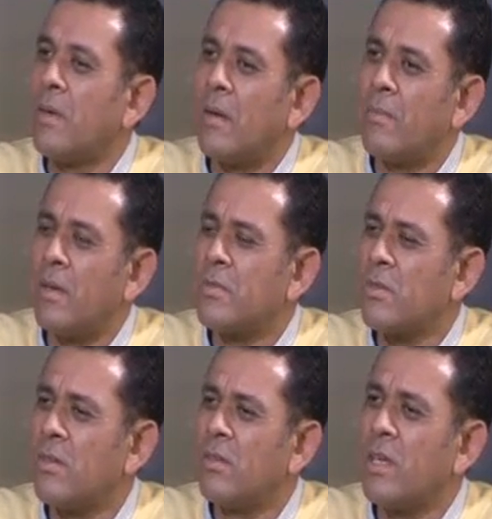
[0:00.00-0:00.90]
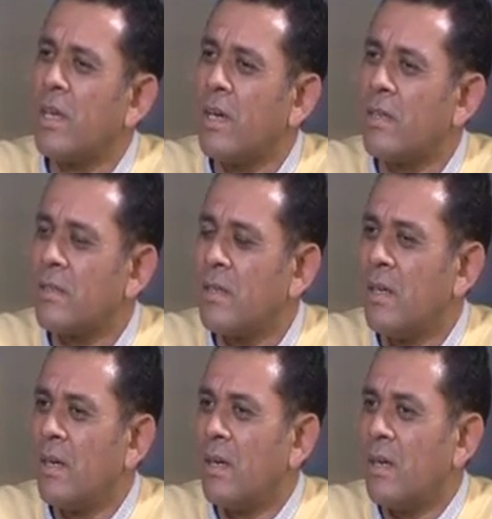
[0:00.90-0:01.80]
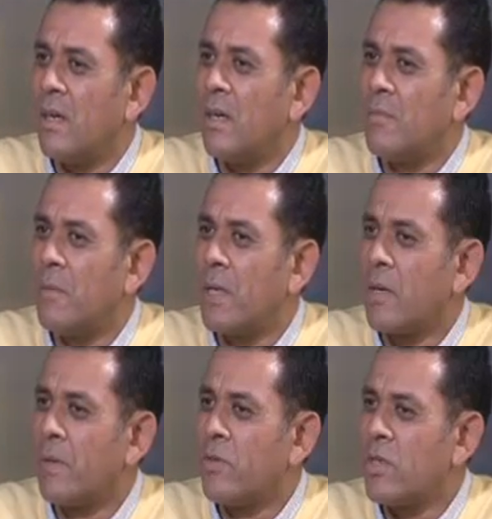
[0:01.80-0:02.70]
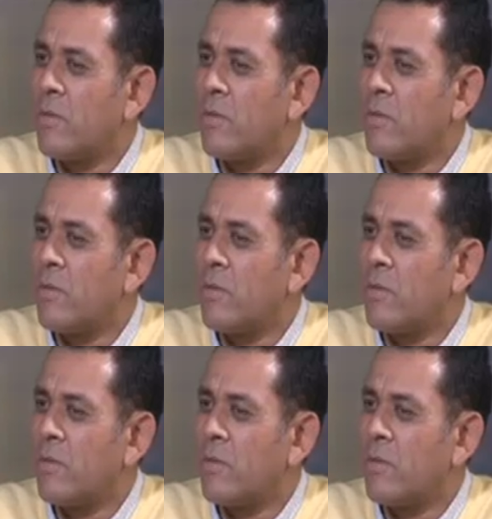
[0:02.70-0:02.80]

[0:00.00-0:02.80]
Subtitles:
I'm sort of looking at a bigger picture here,